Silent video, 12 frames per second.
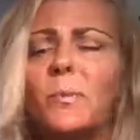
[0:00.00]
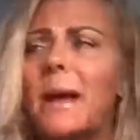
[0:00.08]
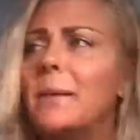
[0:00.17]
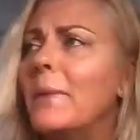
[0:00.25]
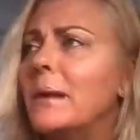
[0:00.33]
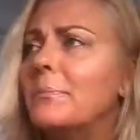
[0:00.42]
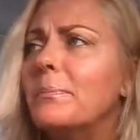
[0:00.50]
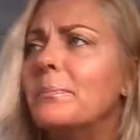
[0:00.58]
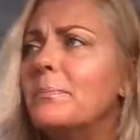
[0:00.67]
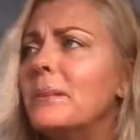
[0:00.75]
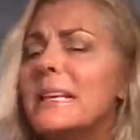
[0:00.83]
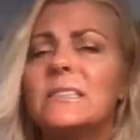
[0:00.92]
My my
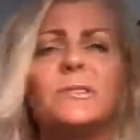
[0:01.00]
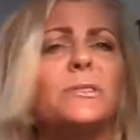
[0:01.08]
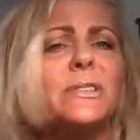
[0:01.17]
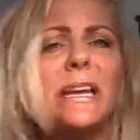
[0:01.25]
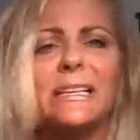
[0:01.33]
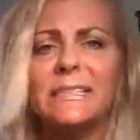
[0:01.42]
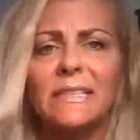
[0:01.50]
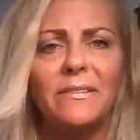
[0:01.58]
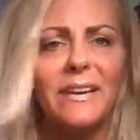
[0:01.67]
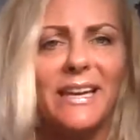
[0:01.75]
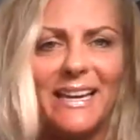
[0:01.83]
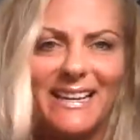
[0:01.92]
place looks like
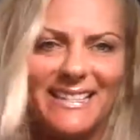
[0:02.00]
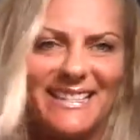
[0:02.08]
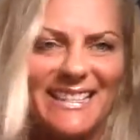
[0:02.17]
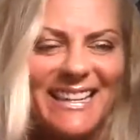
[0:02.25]
CVS.